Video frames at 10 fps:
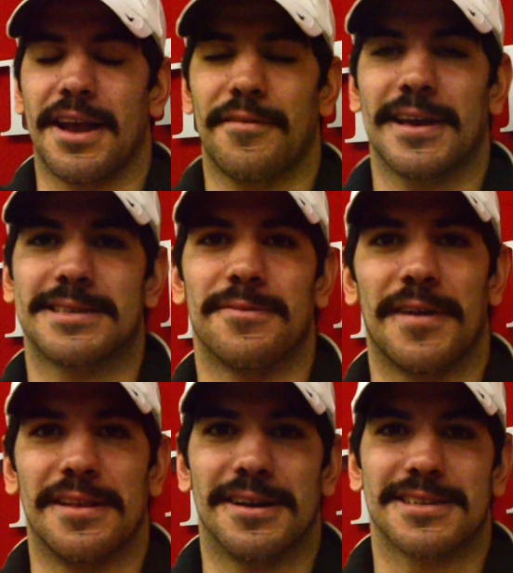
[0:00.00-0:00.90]
definitely get some
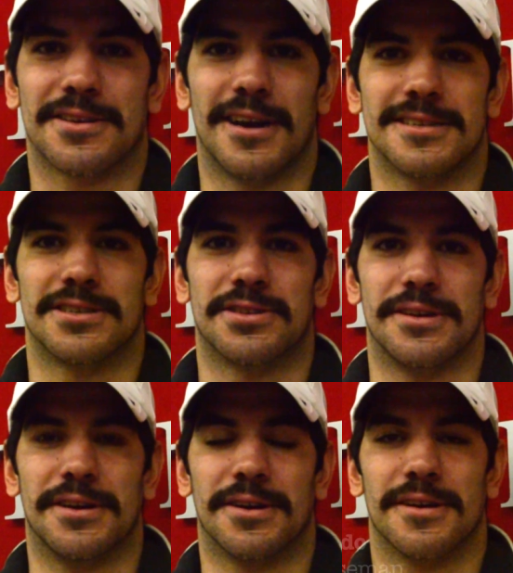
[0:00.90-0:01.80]
funny looks across the
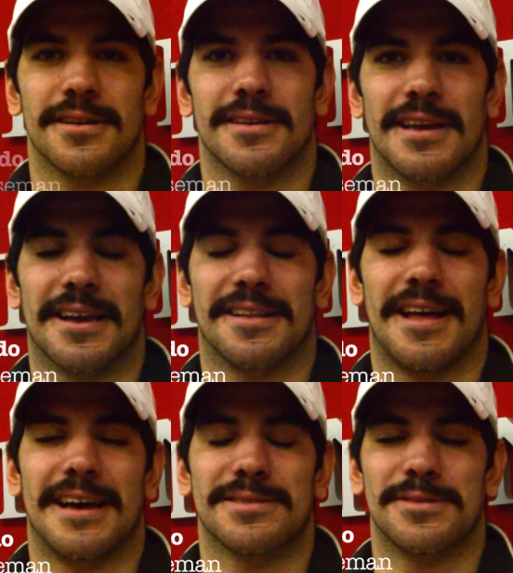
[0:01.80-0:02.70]
street or in
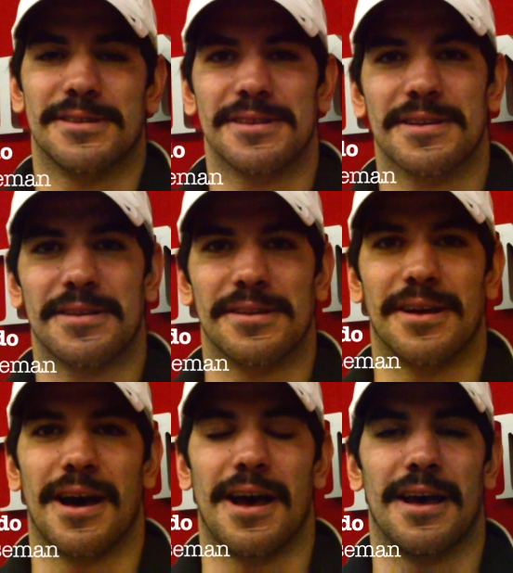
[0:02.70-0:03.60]
class when you
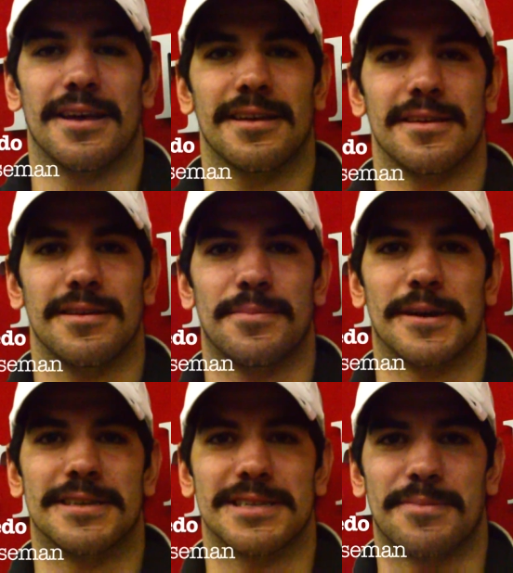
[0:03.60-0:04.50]

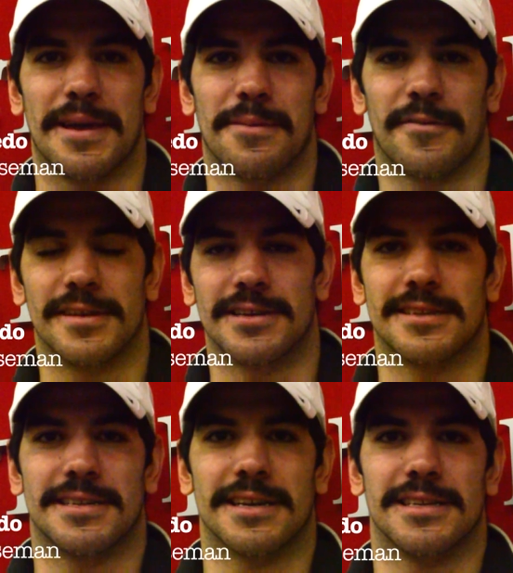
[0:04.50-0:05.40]
participate. The professor
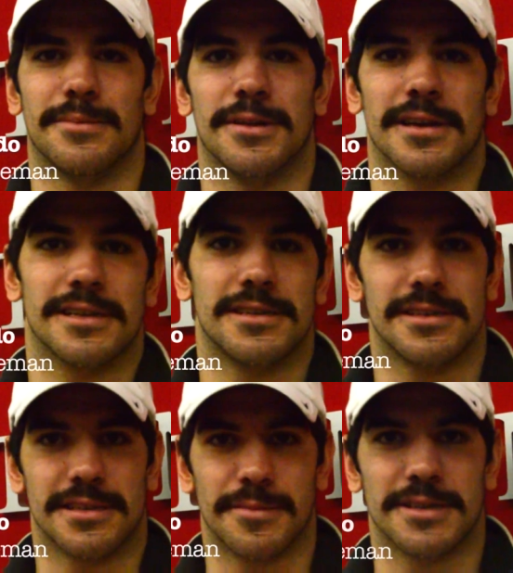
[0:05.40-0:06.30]
has to take a double look at you
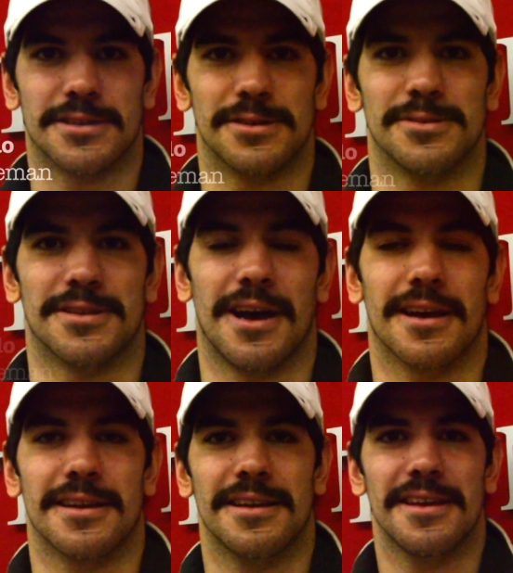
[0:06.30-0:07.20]
just to make sure who's
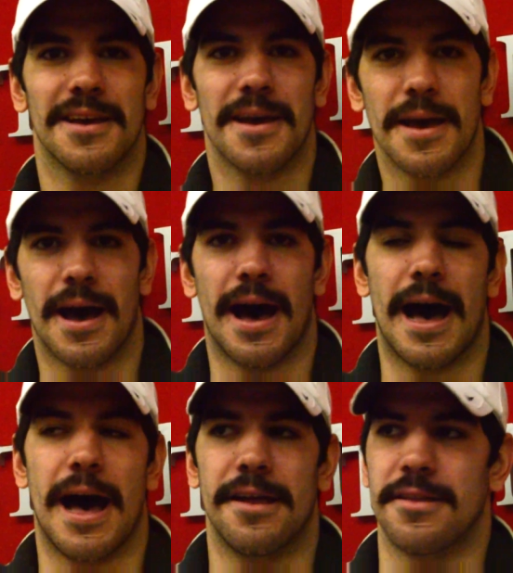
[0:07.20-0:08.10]
talking.
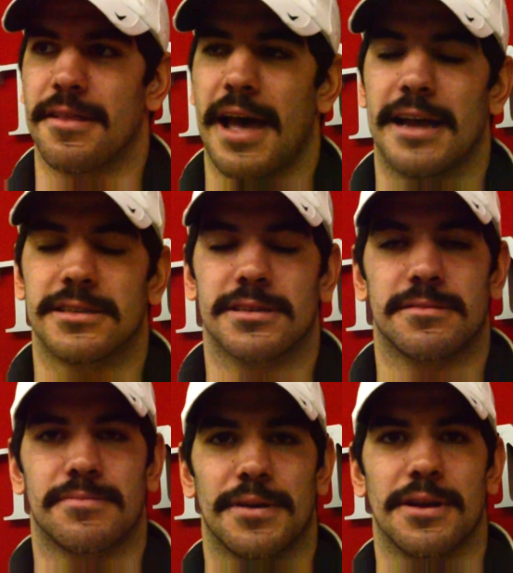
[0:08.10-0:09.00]
Other than that, it's
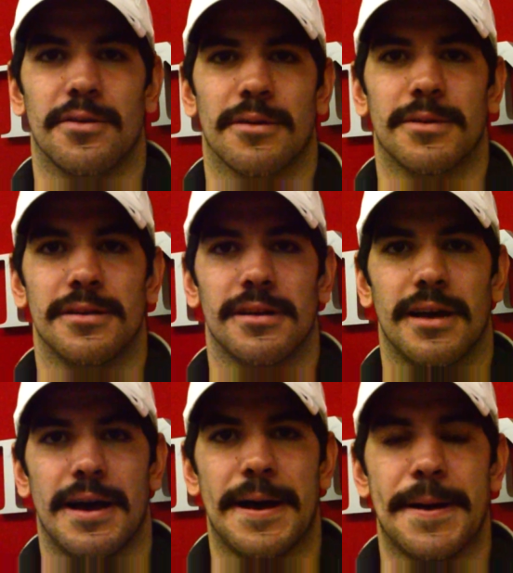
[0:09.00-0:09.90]
pretty normal.
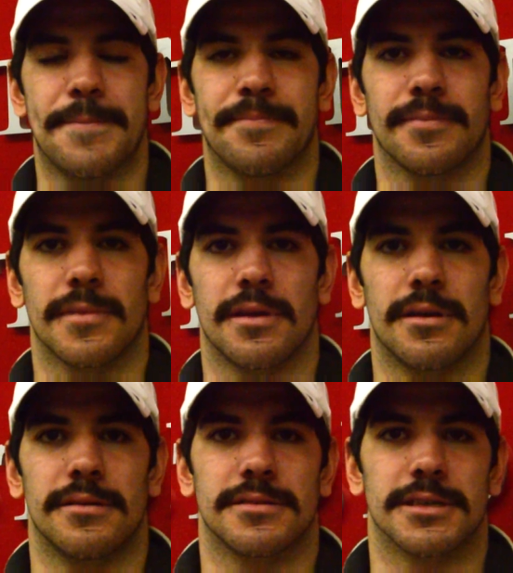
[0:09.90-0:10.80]

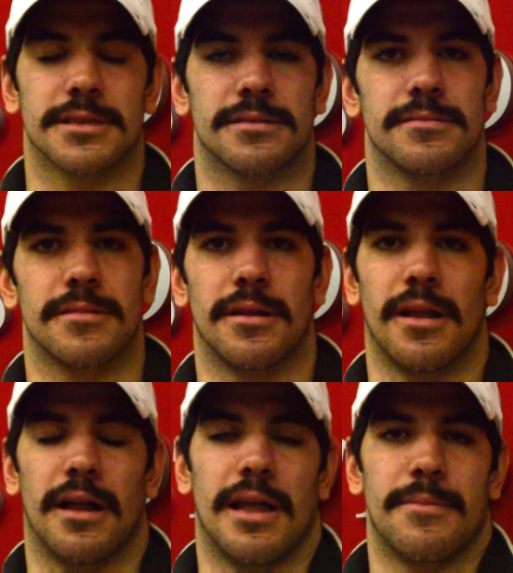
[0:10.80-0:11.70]

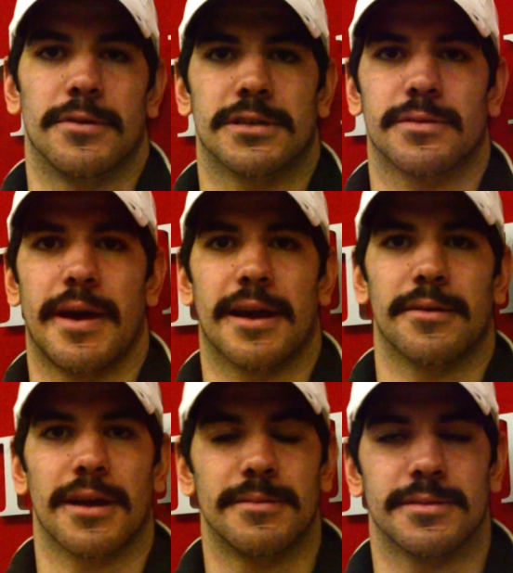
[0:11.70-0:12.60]
A lot more
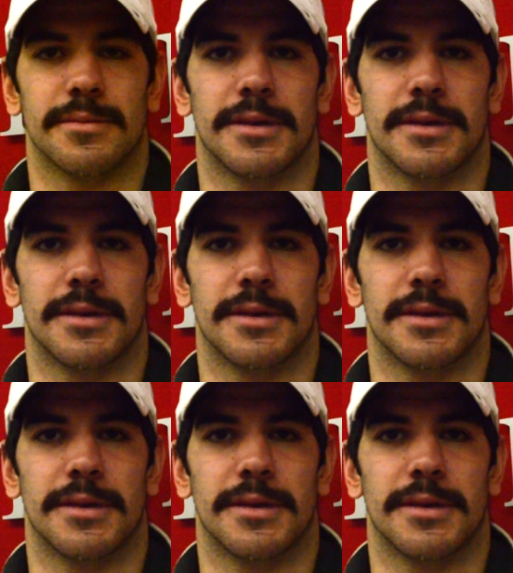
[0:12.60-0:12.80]
swagger comes with a